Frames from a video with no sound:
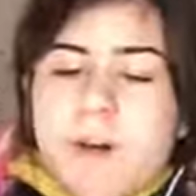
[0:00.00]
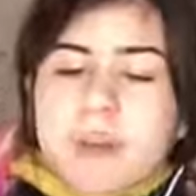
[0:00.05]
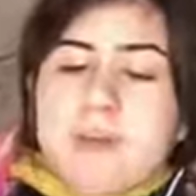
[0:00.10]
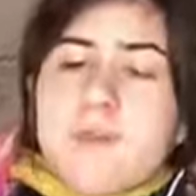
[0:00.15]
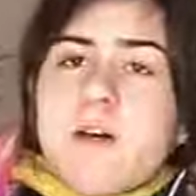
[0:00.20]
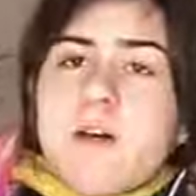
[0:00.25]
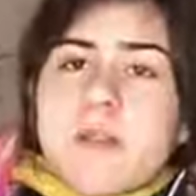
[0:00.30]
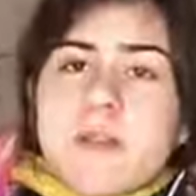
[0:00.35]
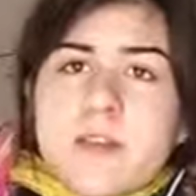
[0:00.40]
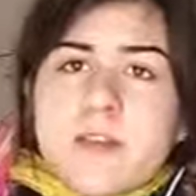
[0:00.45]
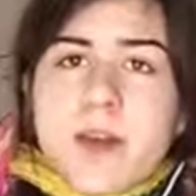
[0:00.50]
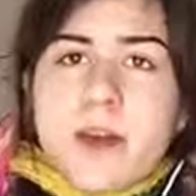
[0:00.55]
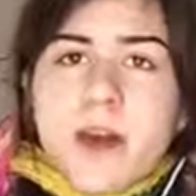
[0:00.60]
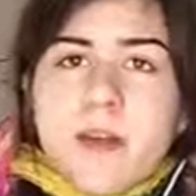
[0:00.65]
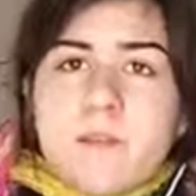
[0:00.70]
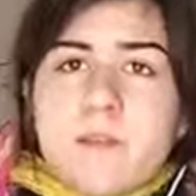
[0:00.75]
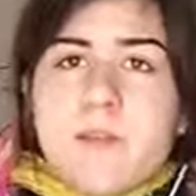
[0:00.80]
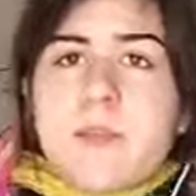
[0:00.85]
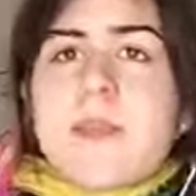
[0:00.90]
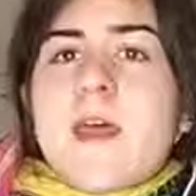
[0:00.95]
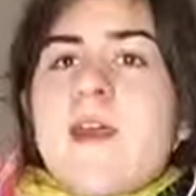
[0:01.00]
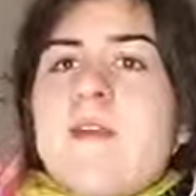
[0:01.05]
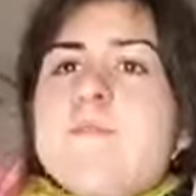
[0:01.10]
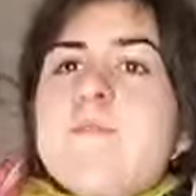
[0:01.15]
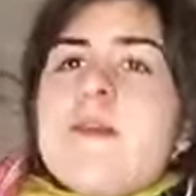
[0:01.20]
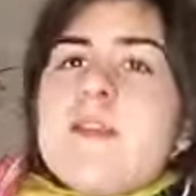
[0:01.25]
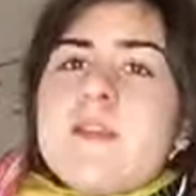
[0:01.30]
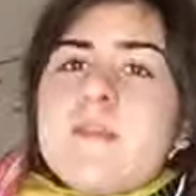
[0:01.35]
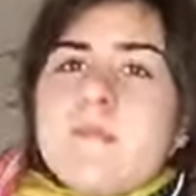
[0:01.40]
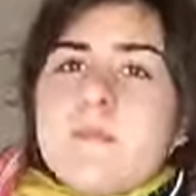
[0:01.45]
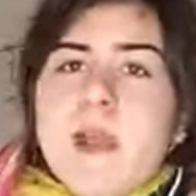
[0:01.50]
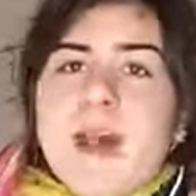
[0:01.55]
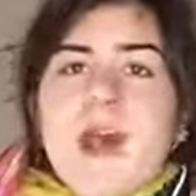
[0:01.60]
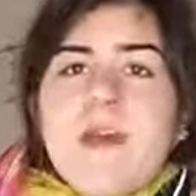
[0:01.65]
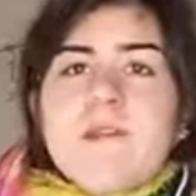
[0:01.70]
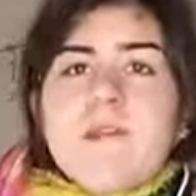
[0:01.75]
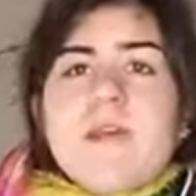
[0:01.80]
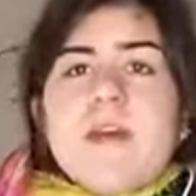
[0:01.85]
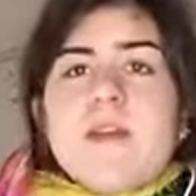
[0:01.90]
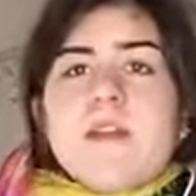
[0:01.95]
at you all the time, but that'll make them
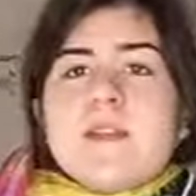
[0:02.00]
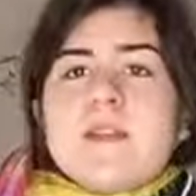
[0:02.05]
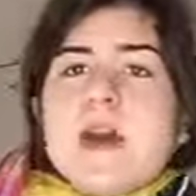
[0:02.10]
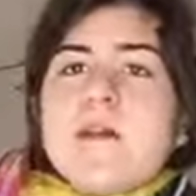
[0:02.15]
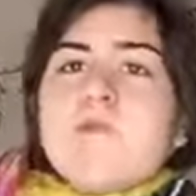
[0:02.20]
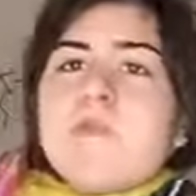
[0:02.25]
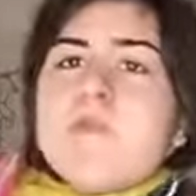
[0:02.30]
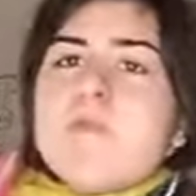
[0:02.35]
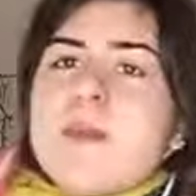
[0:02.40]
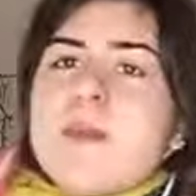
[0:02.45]
laugh, and that will